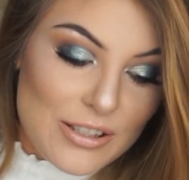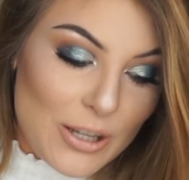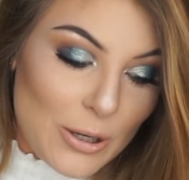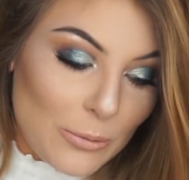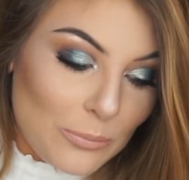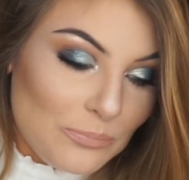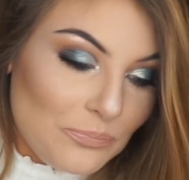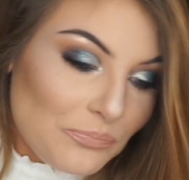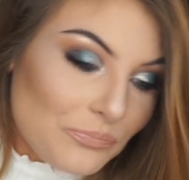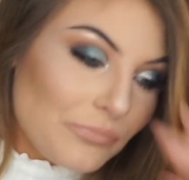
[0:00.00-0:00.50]

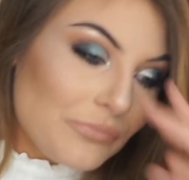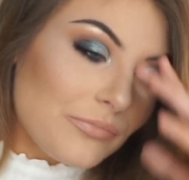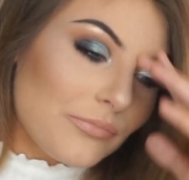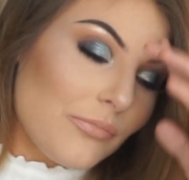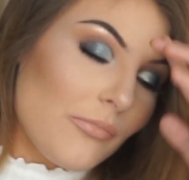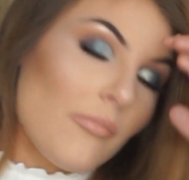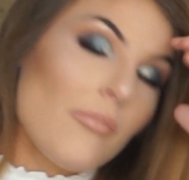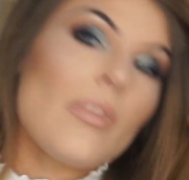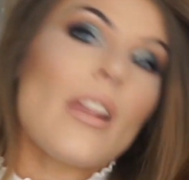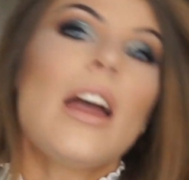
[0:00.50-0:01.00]
So
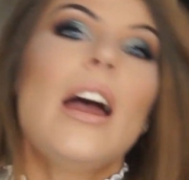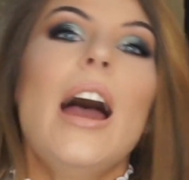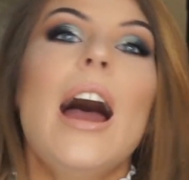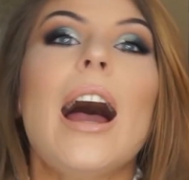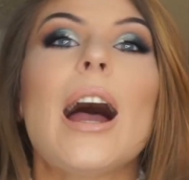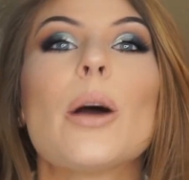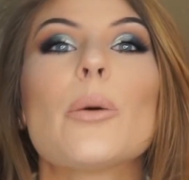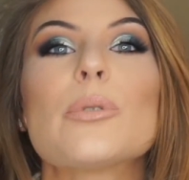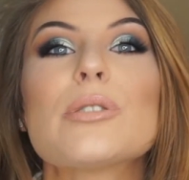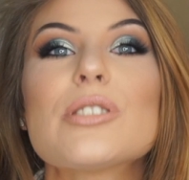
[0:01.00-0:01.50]

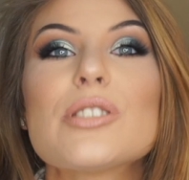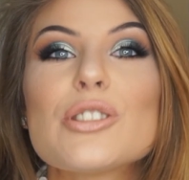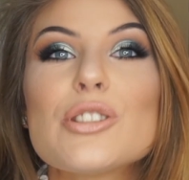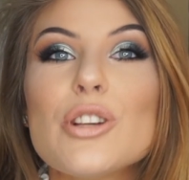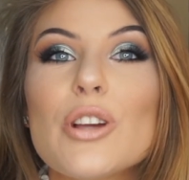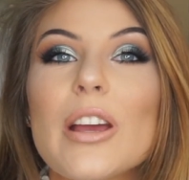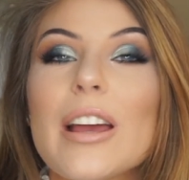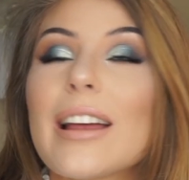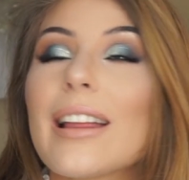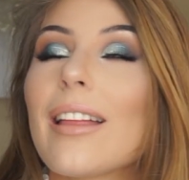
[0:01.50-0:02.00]

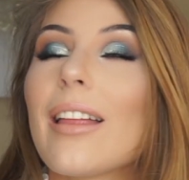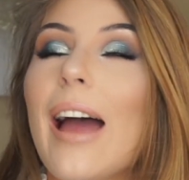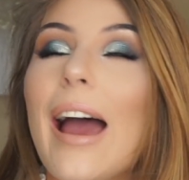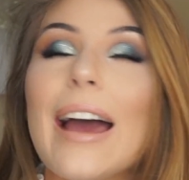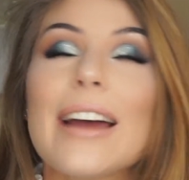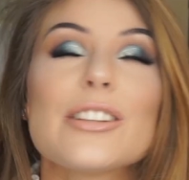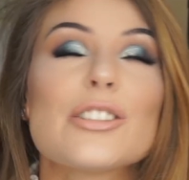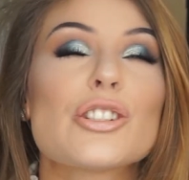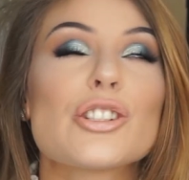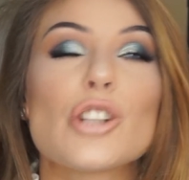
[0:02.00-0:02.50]
I
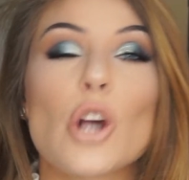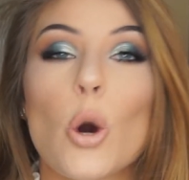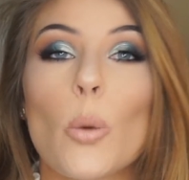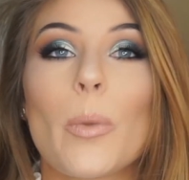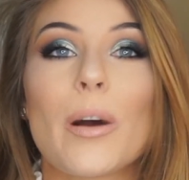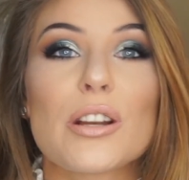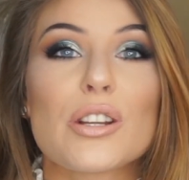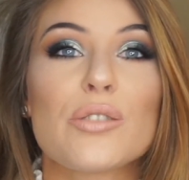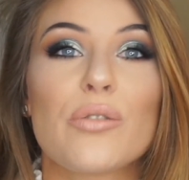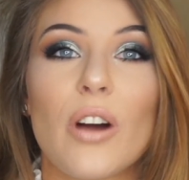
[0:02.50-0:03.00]
had so
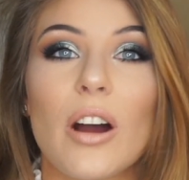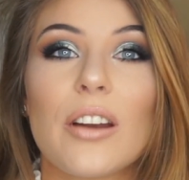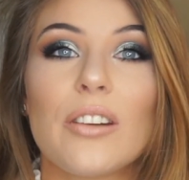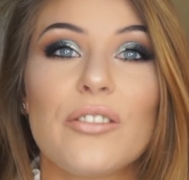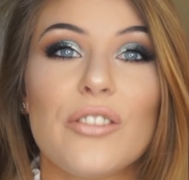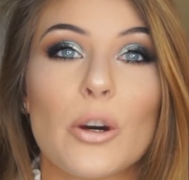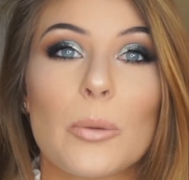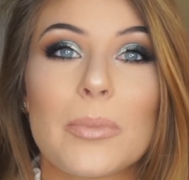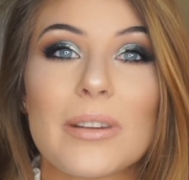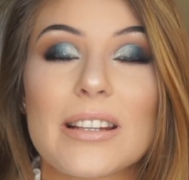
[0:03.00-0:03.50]
much fun
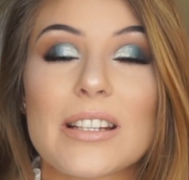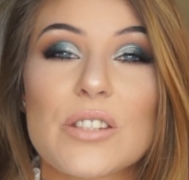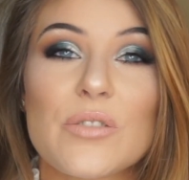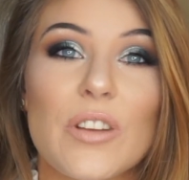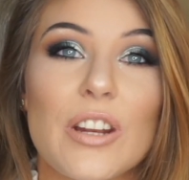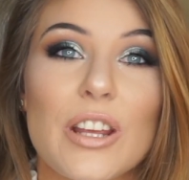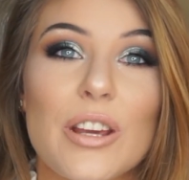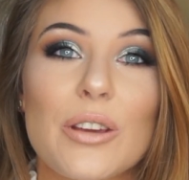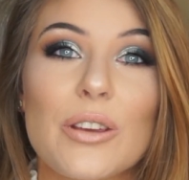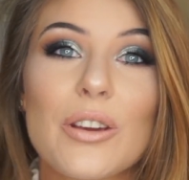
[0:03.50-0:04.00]
filming this
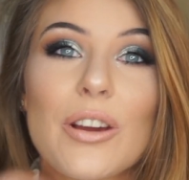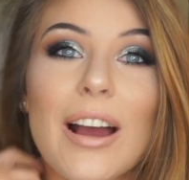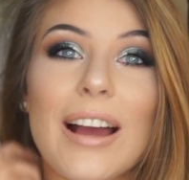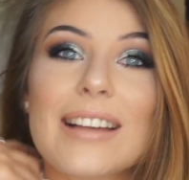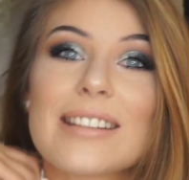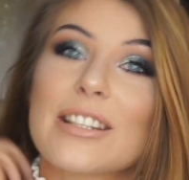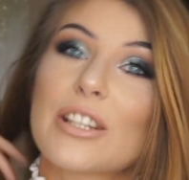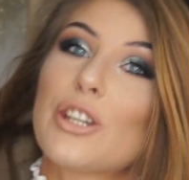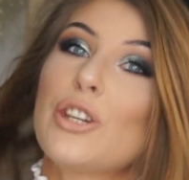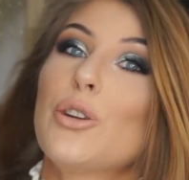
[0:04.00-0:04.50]
video, you
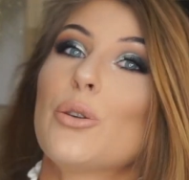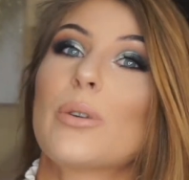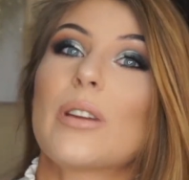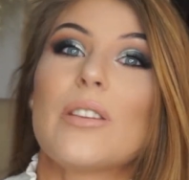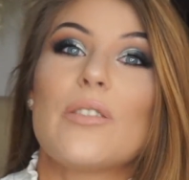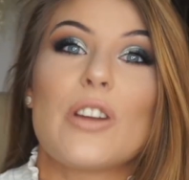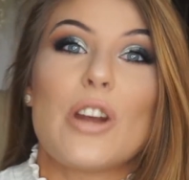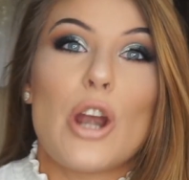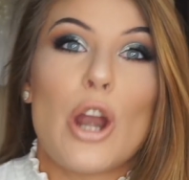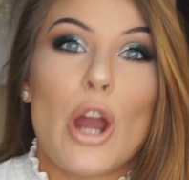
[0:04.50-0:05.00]
guys, like you don't
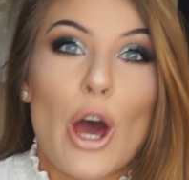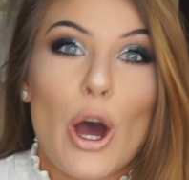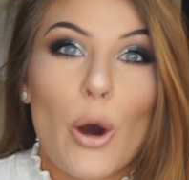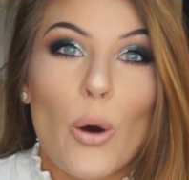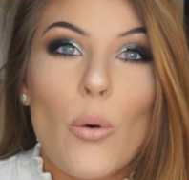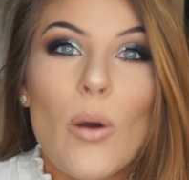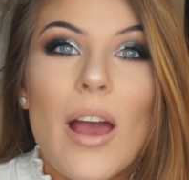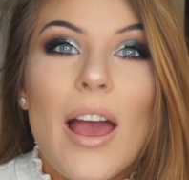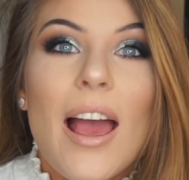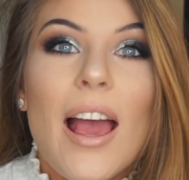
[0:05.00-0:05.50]
even
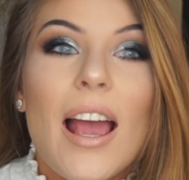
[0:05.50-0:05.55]
know.